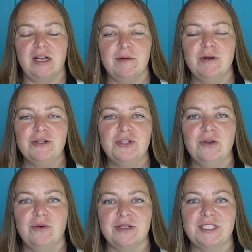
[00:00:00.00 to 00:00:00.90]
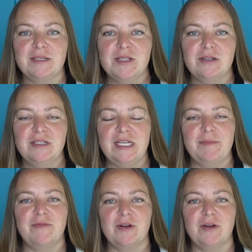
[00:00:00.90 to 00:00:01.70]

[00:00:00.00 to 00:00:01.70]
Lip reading: Composure or similar type of